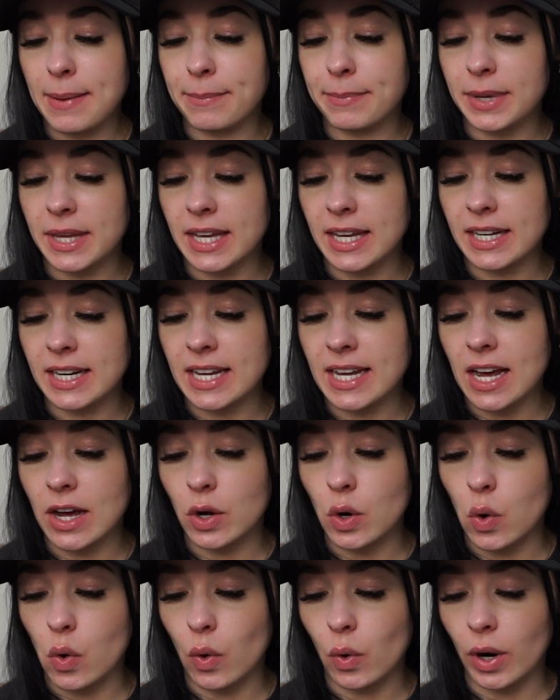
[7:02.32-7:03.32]
peony
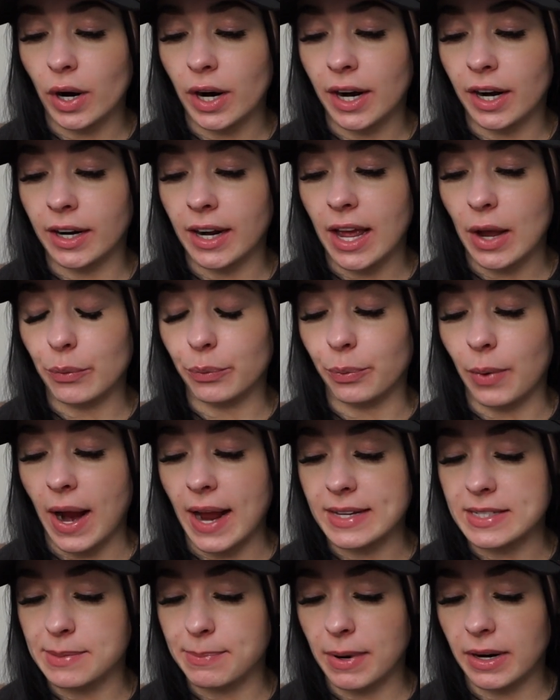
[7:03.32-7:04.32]
accord,
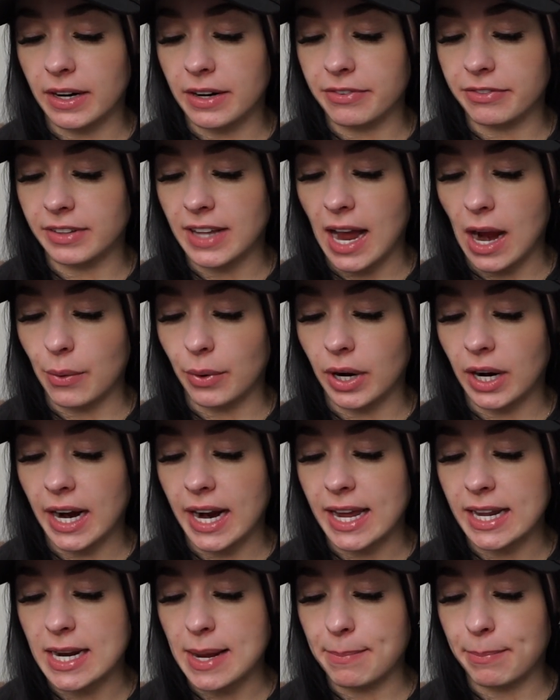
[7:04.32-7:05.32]
raspberry flower,
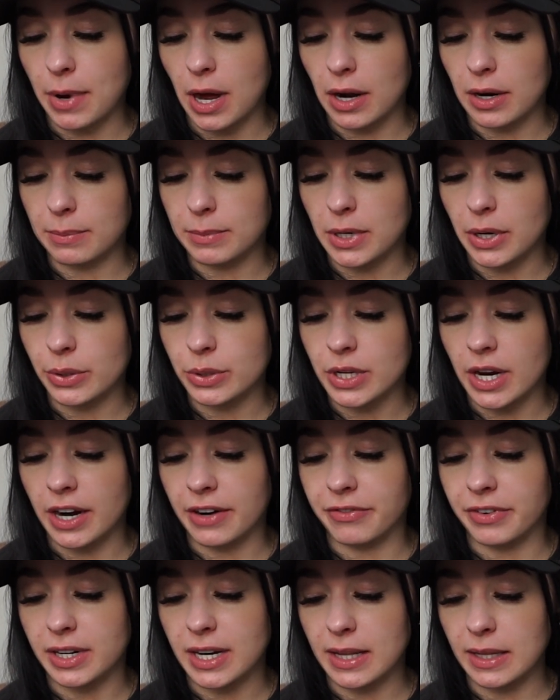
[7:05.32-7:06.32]
and bottom notes are
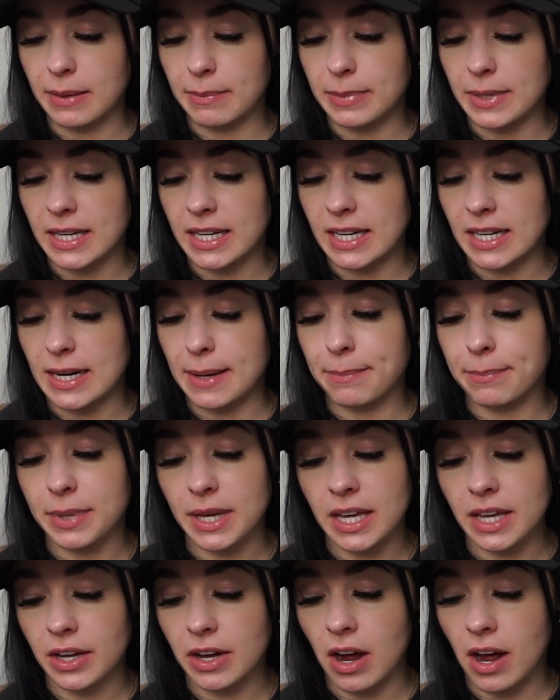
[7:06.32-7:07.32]
vanilla bean,
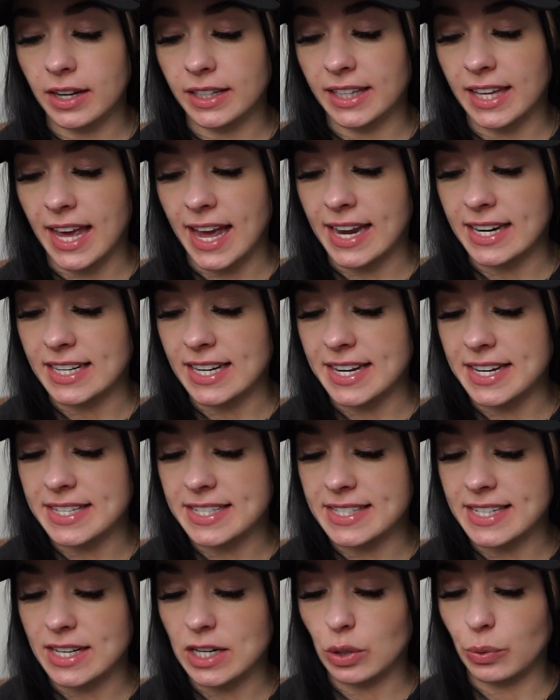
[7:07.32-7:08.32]
pink cotton candy,
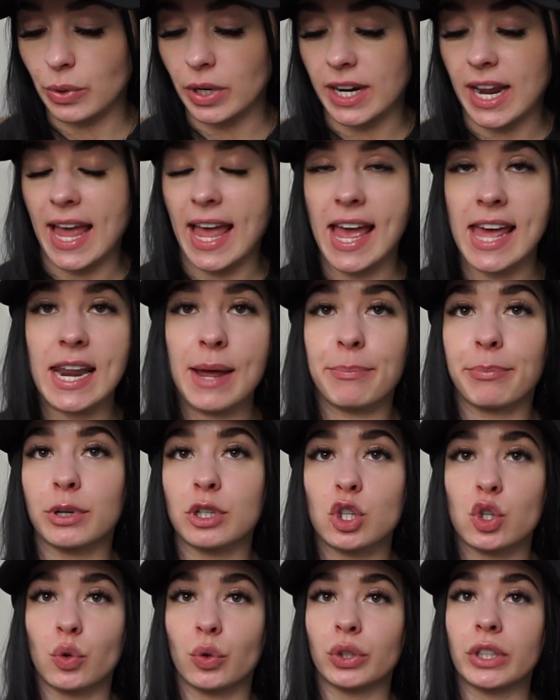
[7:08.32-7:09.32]
cedarwood, and
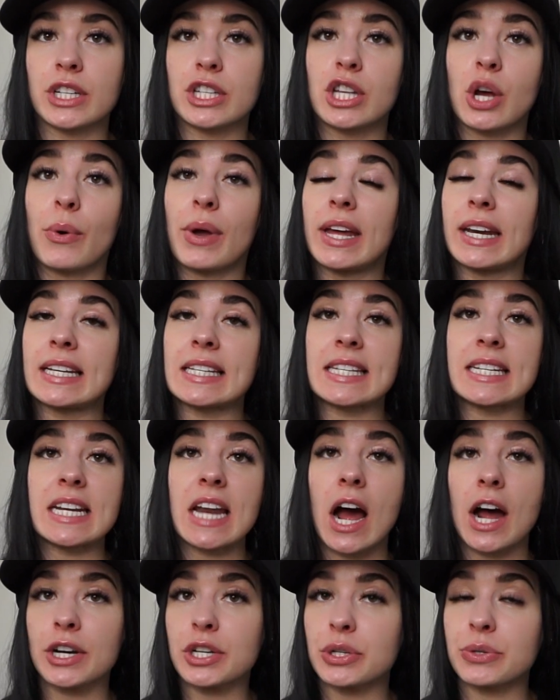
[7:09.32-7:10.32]
patchouli. So it is
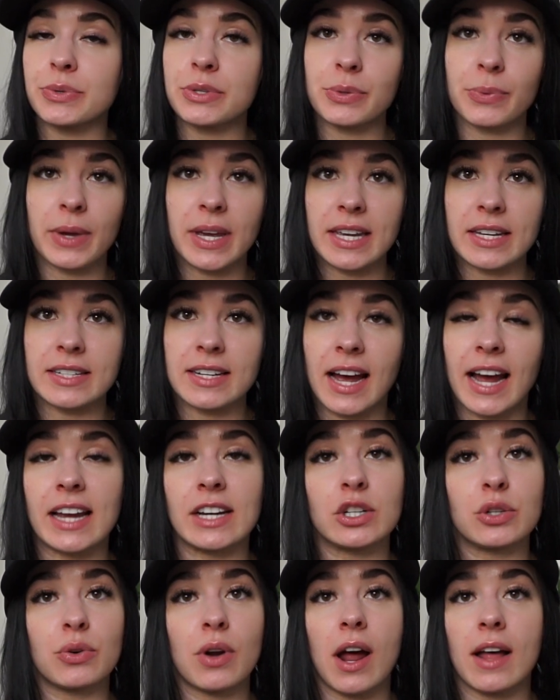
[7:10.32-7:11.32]
not too sweet. I
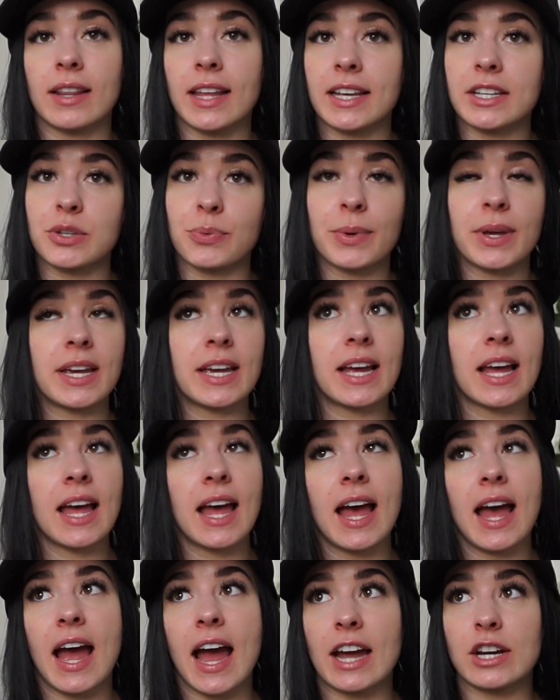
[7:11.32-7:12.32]
do not like sweet.
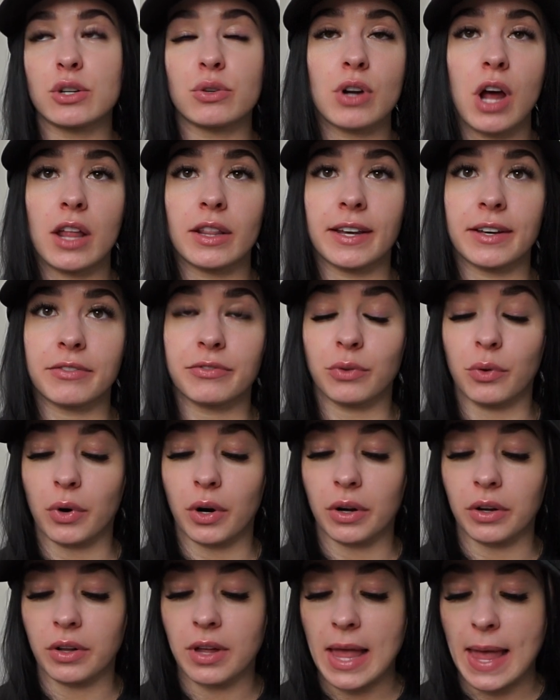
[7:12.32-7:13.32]
I do not like
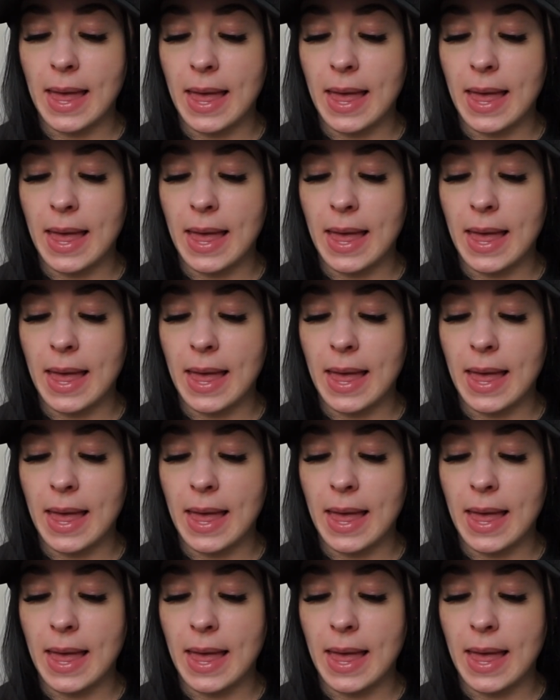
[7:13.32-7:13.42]
floral.